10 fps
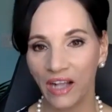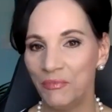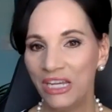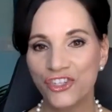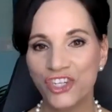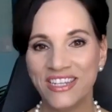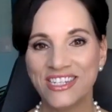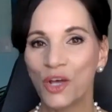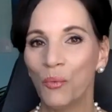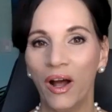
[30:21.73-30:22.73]
I mean, she's
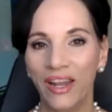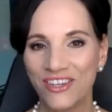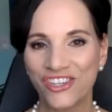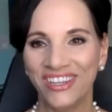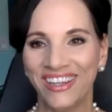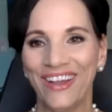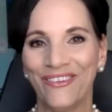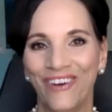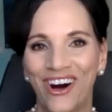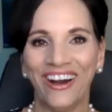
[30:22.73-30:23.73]
the one, is she like
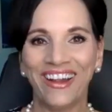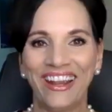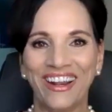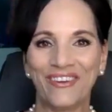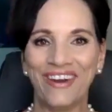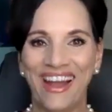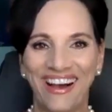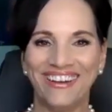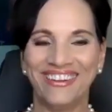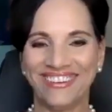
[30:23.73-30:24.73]
walking
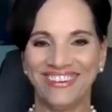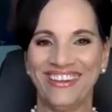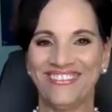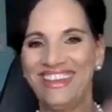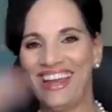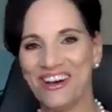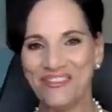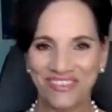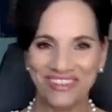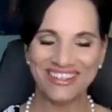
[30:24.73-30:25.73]
around like with
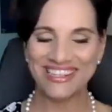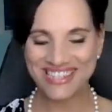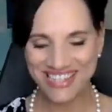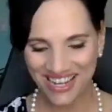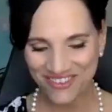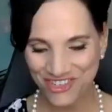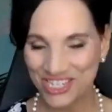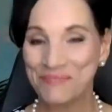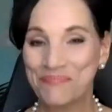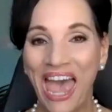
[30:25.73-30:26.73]
outfits and stuff? She's
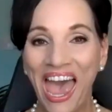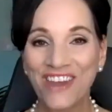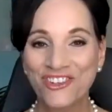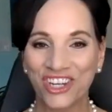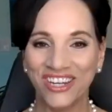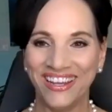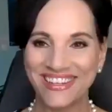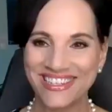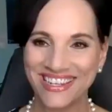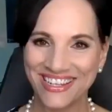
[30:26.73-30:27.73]
passionate
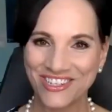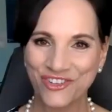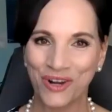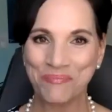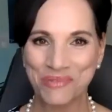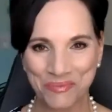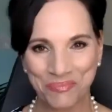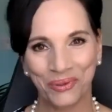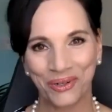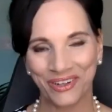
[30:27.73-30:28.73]
uh, Trump
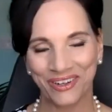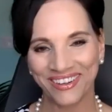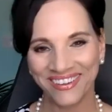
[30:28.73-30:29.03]
supporter.